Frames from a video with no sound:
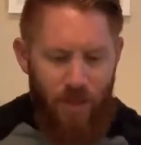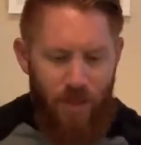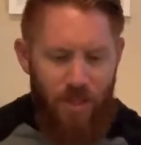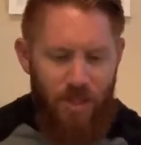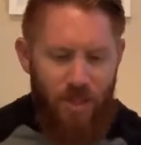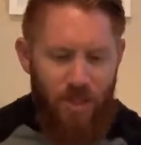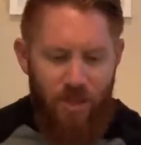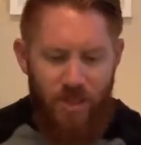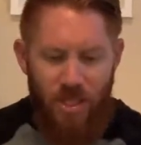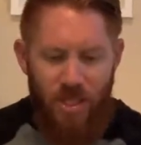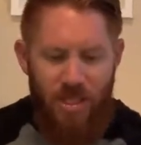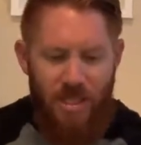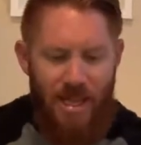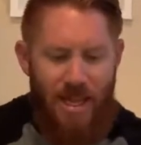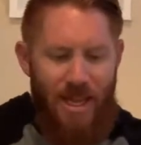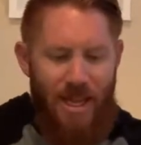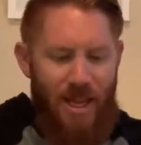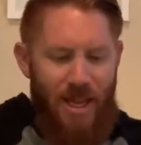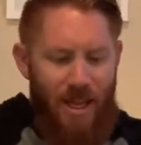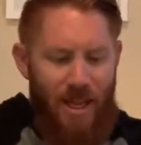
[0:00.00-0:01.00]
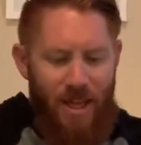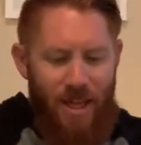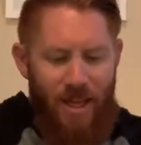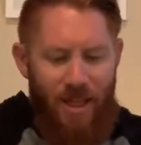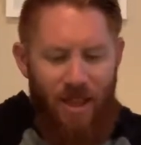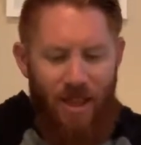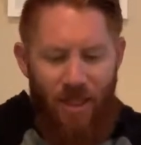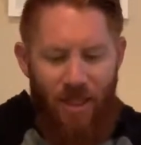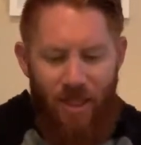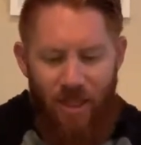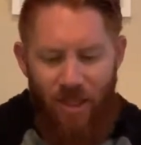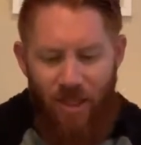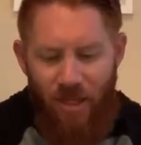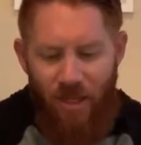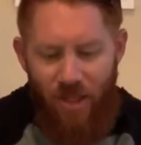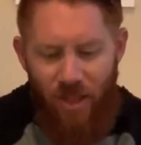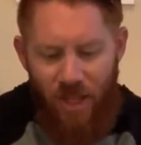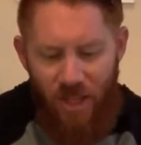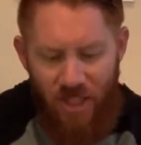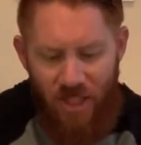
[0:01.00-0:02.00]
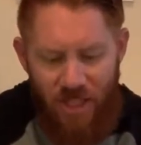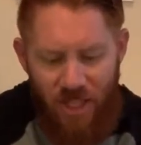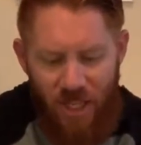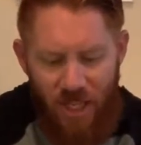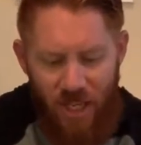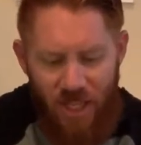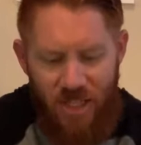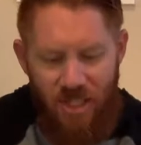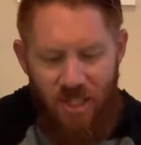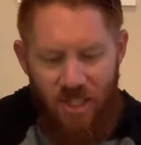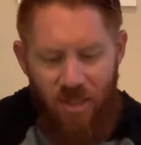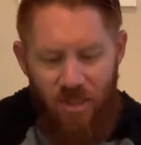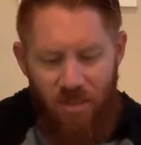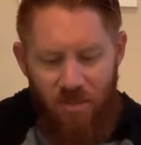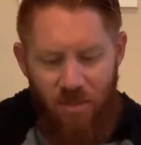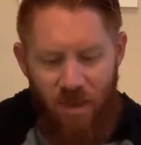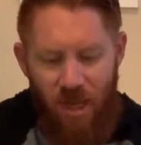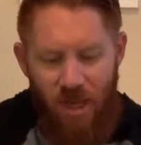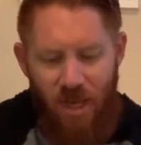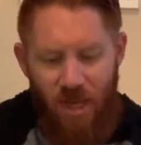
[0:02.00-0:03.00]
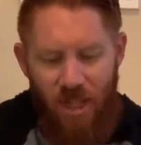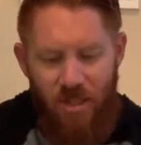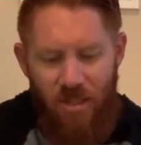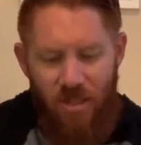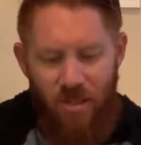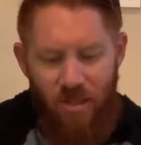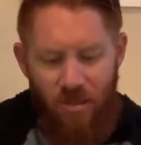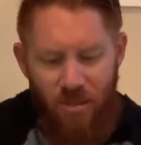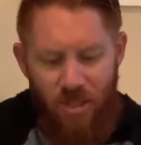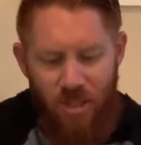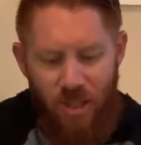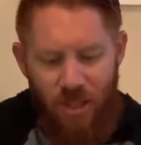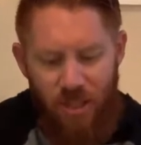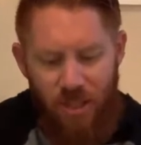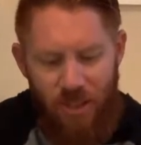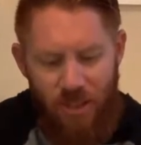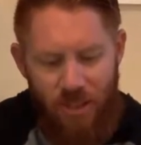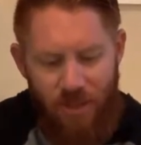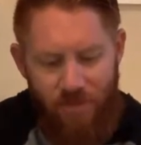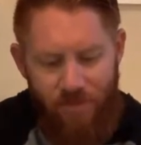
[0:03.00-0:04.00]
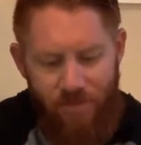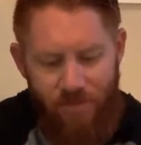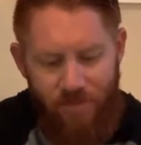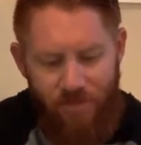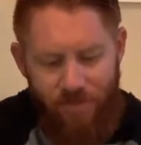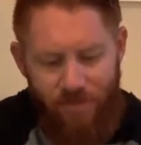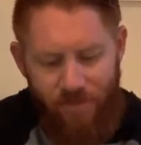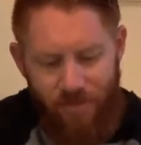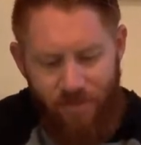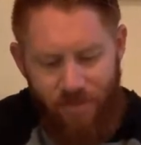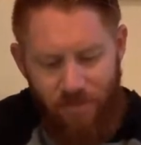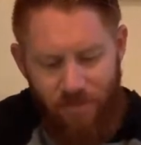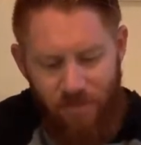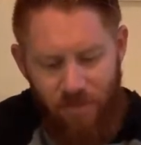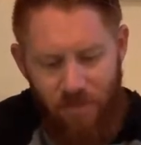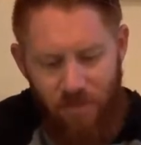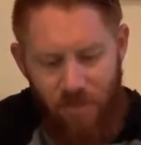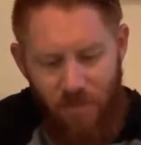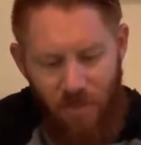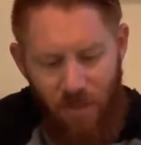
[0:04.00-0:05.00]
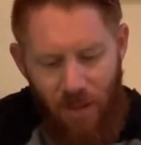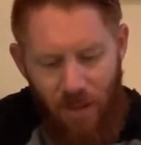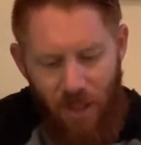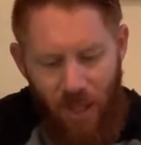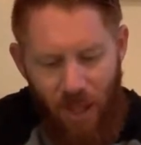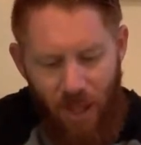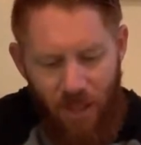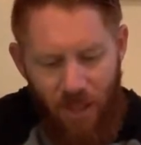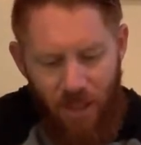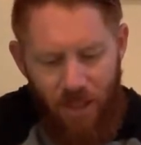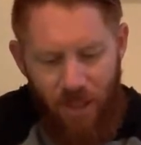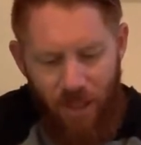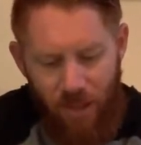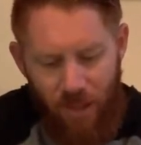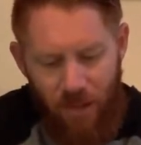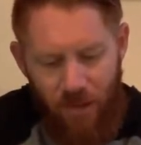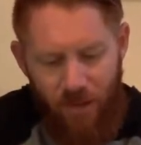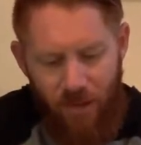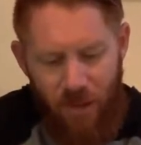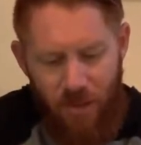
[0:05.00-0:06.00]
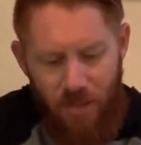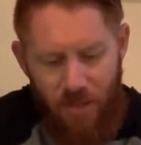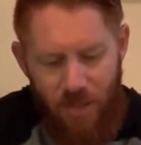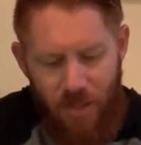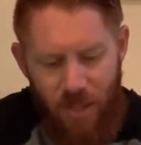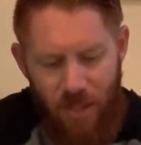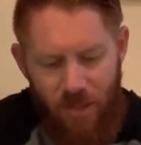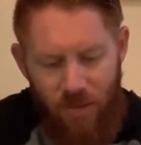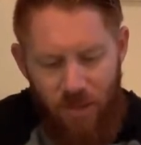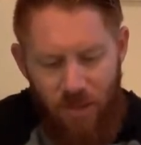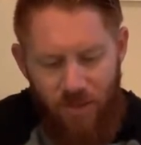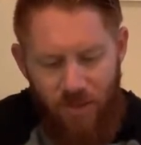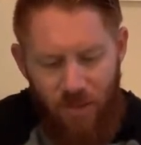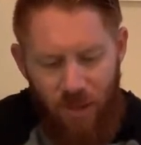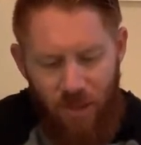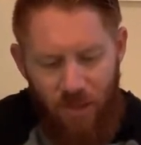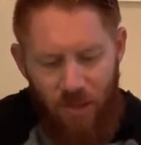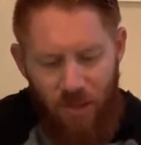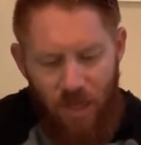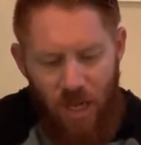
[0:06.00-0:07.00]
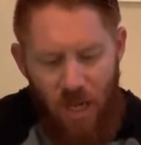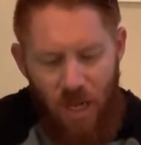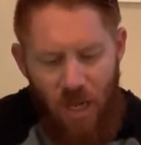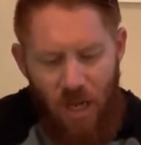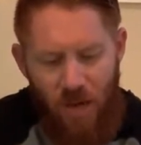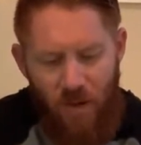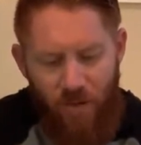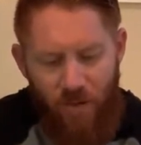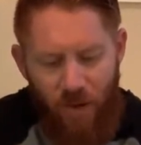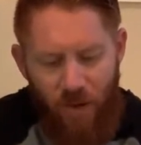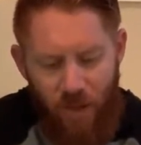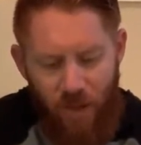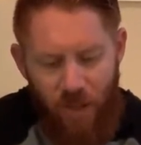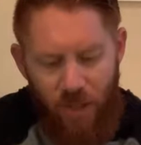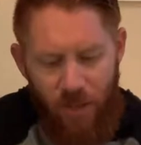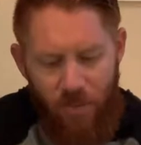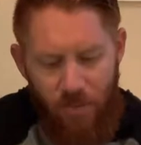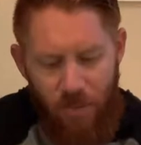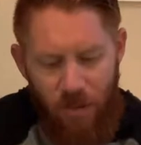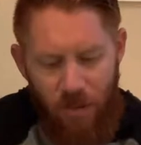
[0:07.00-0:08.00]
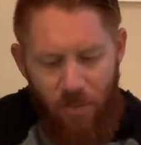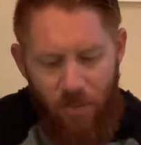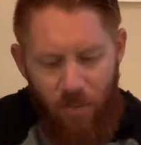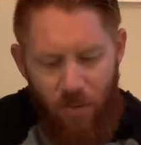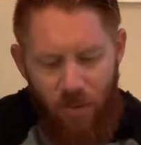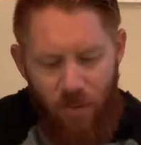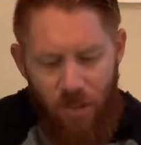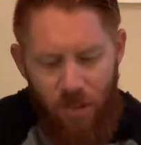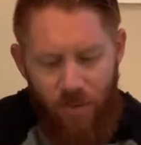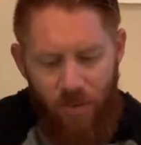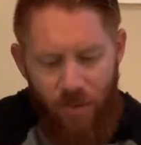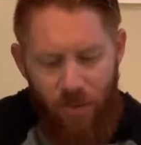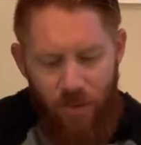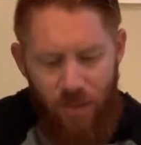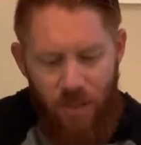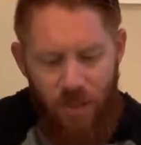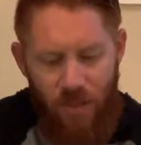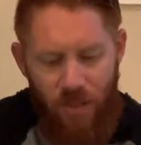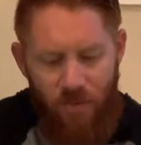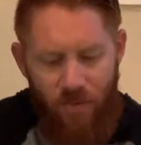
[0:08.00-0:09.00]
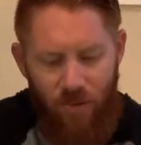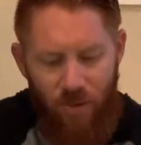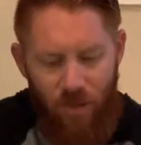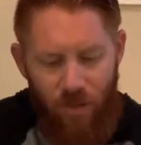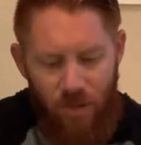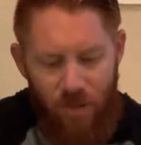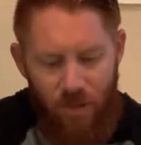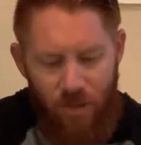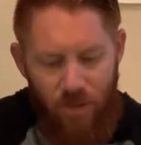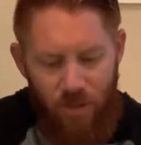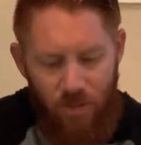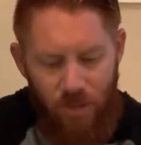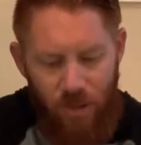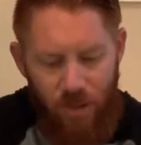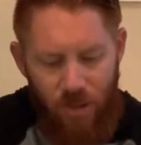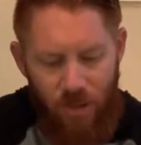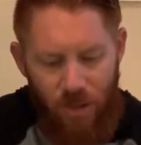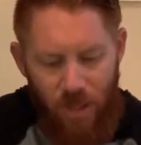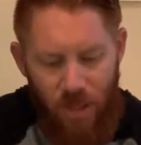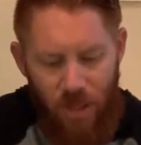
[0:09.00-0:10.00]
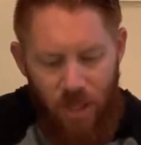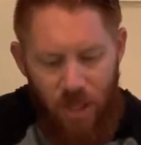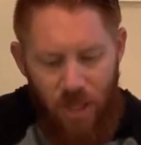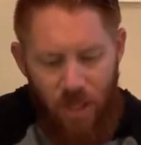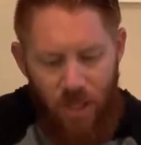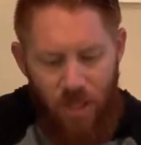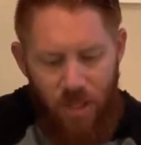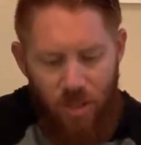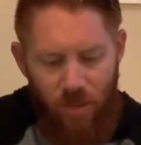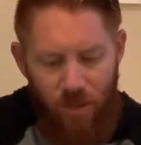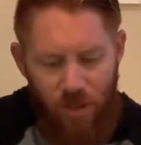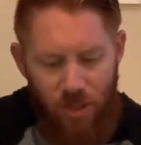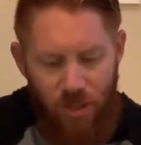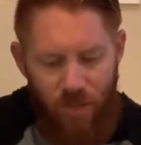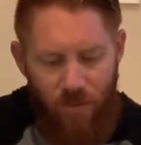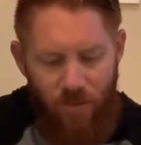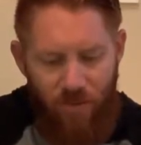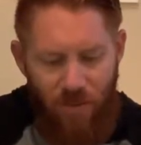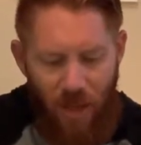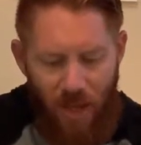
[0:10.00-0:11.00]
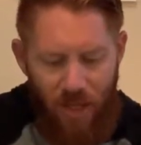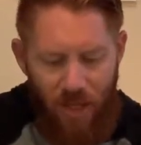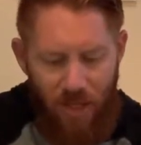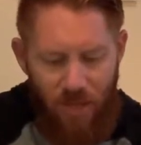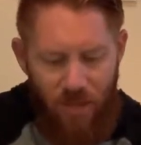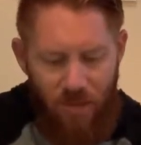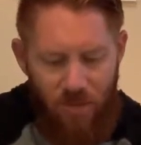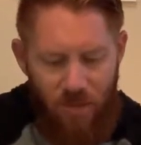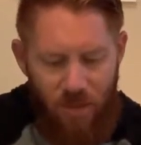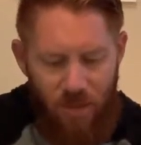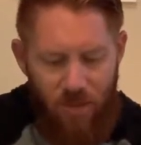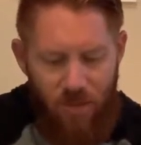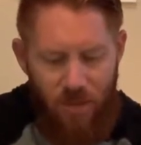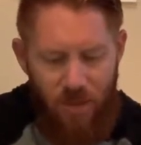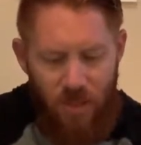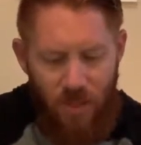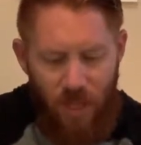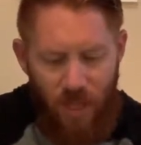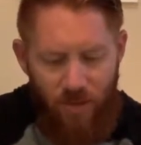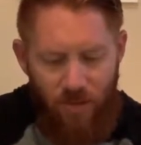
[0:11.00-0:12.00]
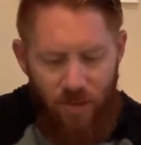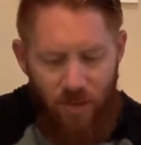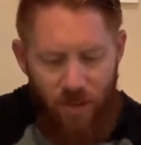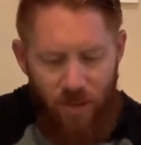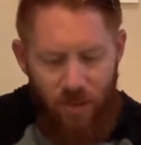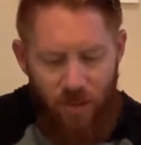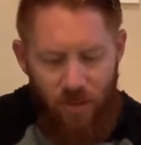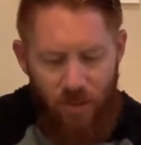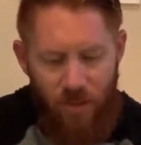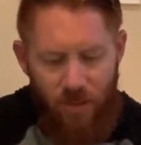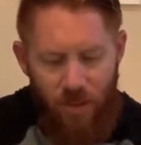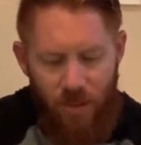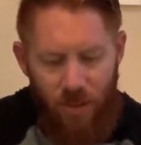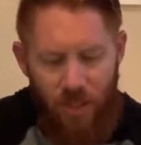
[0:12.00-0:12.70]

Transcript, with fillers: So he says, Then he said, A certain man had two sons. And the younger of them said to his father, Father, give me the portion of goods that falls to me. So he divided them to his livelihood.